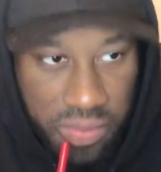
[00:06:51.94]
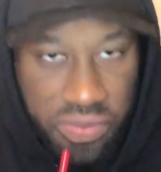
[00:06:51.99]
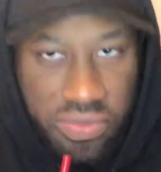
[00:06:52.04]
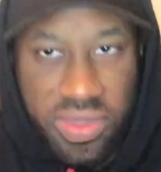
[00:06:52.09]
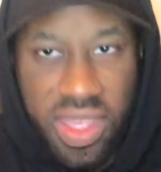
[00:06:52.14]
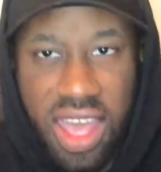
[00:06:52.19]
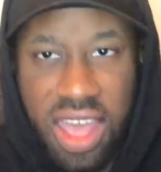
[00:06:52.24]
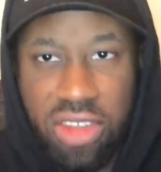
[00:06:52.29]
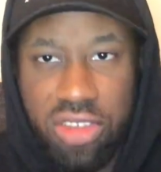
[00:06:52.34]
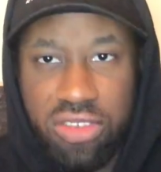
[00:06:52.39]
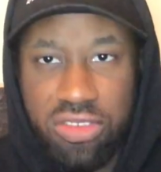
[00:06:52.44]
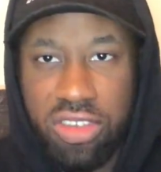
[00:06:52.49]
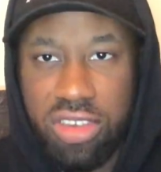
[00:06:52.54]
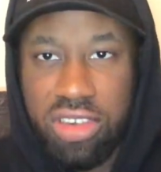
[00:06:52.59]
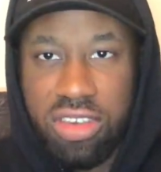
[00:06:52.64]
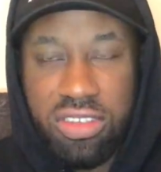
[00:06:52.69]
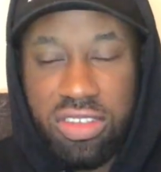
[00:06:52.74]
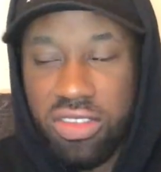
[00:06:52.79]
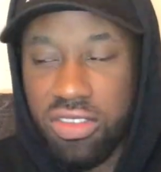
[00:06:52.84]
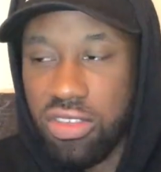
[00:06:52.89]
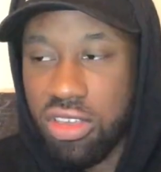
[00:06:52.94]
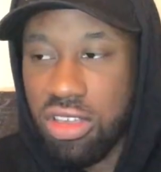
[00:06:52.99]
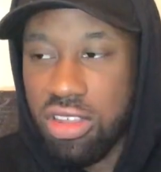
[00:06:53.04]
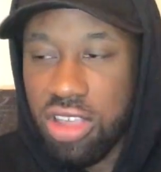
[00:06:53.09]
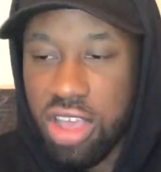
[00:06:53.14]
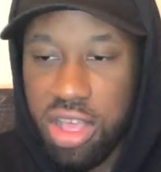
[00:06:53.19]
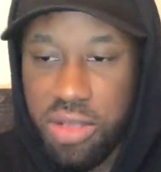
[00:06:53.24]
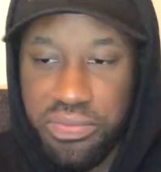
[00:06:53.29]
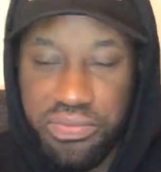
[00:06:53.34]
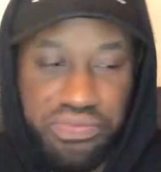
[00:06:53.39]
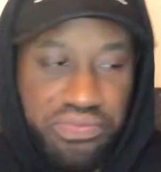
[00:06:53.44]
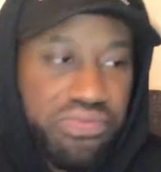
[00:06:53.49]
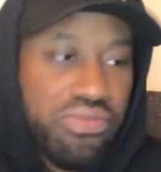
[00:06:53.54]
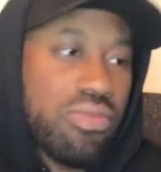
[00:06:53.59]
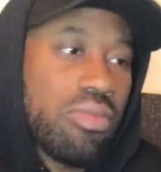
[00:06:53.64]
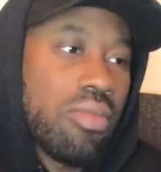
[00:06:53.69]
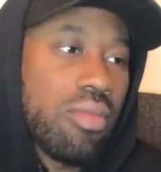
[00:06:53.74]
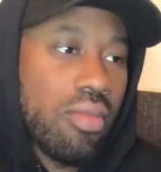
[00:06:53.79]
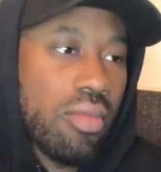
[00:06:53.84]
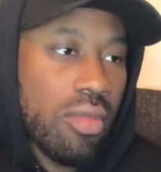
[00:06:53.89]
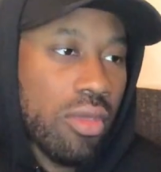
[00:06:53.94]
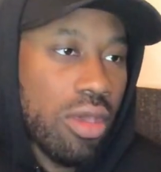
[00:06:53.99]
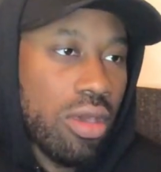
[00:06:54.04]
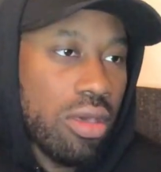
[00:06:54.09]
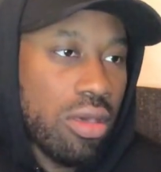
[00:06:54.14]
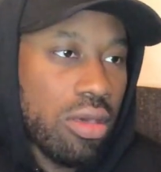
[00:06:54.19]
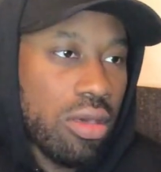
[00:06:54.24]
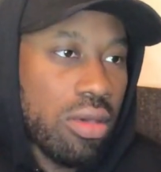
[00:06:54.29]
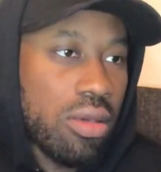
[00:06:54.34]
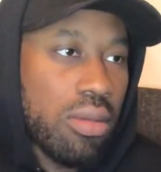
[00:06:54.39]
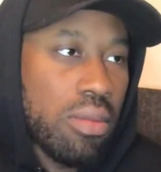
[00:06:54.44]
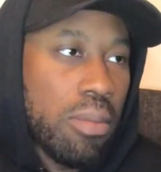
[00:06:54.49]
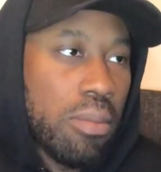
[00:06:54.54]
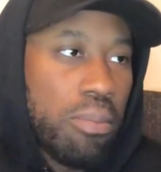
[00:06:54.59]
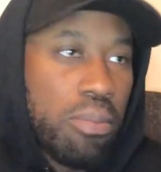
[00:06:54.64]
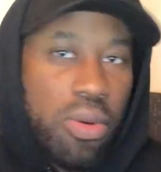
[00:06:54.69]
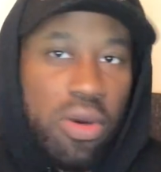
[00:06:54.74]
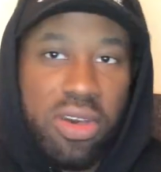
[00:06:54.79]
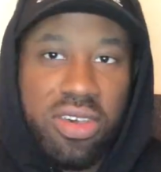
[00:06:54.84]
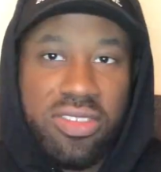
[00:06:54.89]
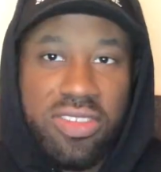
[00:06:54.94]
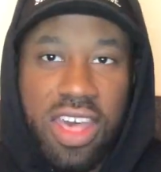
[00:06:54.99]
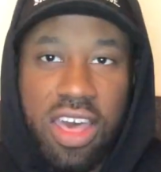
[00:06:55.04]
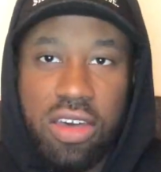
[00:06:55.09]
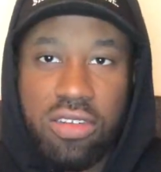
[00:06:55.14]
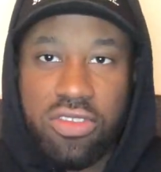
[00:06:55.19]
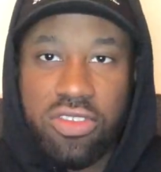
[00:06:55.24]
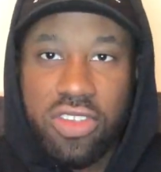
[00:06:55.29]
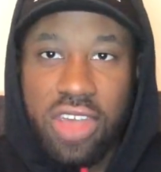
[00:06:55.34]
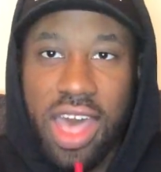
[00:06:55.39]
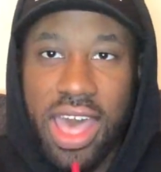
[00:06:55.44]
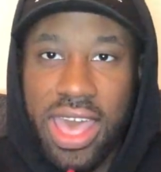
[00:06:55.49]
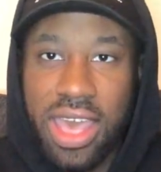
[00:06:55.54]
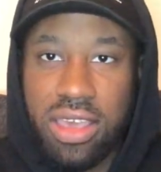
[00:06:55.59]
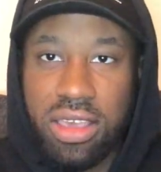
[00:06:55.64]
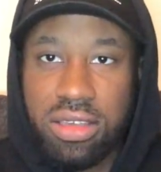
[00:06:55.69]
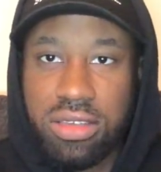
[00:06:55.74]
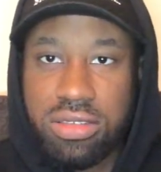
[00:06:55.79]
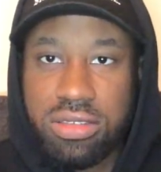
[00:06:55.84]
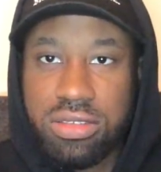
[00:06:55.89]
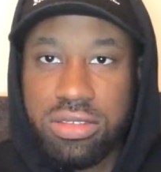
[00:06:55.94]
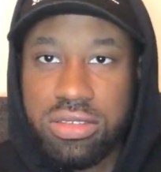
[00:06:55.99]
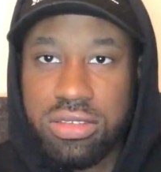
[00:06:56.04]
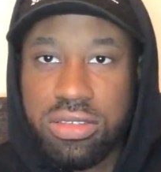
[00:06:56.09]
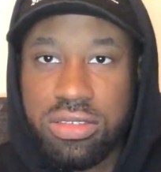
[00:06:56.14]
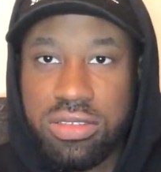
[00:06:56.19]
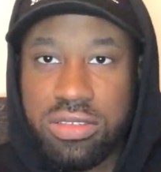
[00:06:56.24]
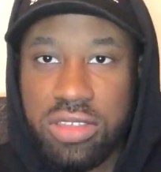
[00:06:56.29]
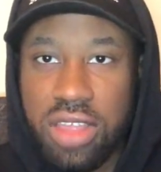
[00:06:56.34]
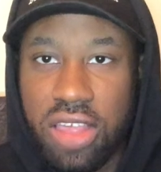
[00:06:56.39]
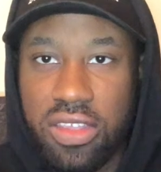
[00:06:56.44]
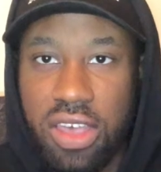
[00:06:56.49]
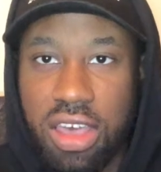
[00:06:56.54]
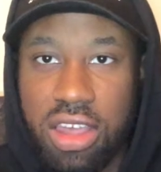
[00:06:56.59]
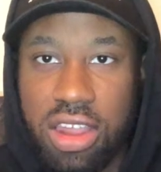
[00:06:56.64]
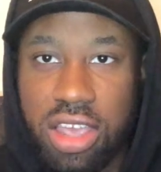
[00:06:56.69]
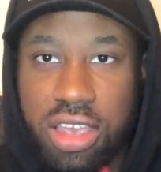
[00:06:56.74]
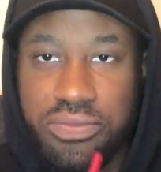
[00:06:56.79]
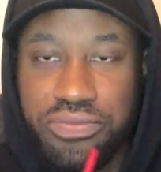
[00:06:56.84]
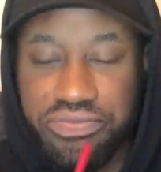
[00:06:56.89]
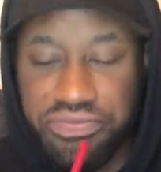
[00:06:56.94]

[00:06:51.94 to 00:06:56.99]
That and also because it's on um, box set on Sky. So that's how I know.